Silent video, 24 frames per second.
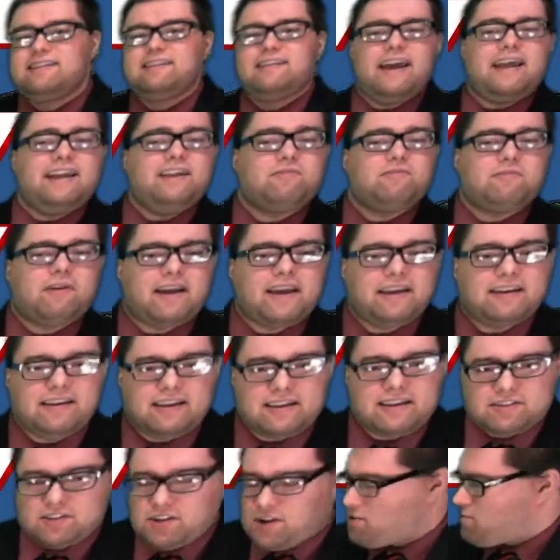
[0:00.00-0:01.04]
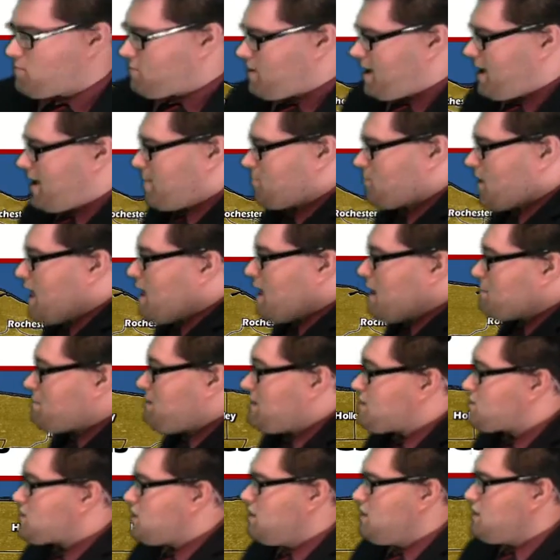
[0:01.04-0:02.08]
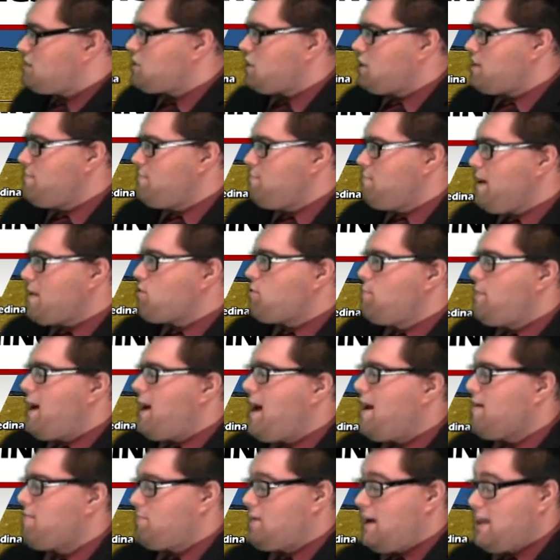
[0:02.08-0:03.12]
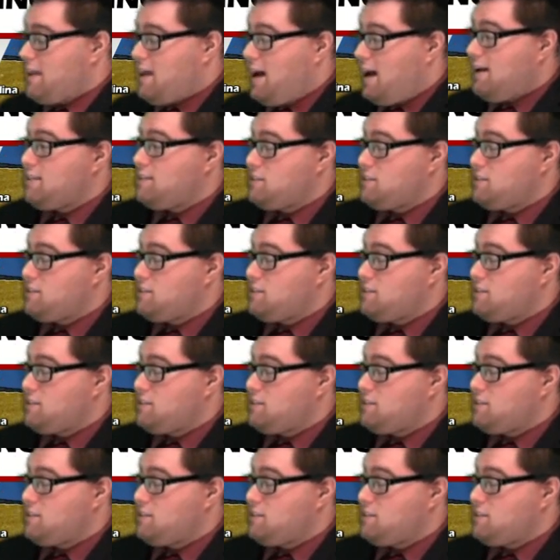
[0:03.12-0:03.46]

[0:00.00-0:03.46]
any rain is good rain. But it's going to turn much my, but uh,